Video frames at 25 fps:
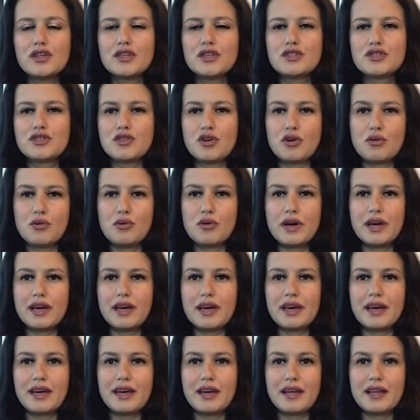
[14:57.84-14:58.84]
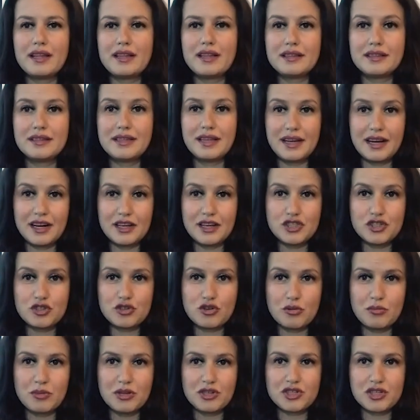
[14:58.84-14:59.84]
So the larger
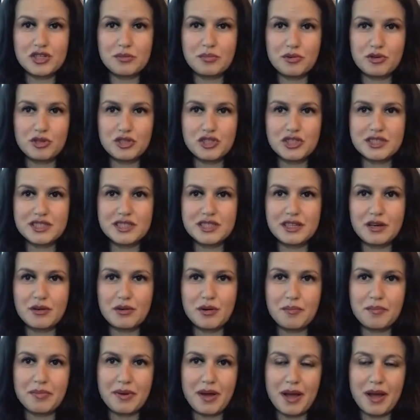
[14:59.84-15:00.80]
commercial projects in our